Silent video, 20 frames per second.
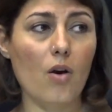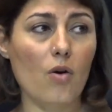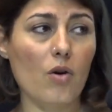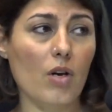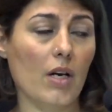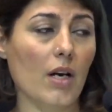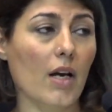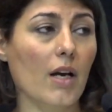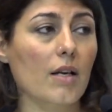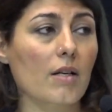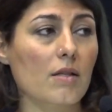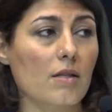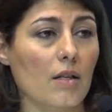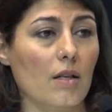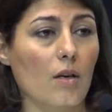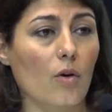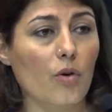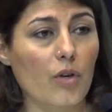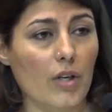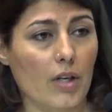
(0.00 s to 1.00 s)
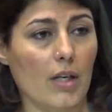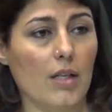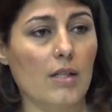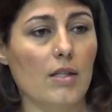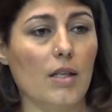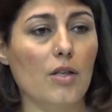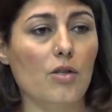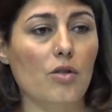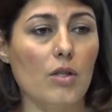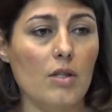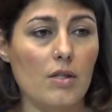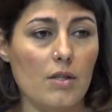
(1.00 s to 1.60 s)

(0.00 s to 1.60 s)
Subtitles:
Okana is an organization,